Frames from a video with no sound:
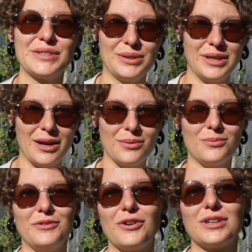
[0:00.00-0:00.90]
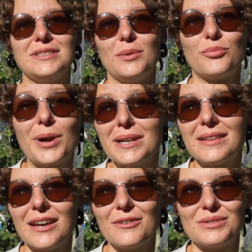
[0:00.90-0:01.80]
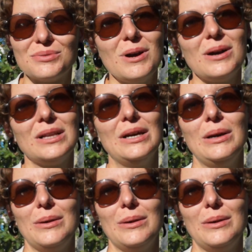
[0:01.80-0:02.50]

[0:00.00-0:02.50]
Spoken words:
So now we've got an umbrella there as well.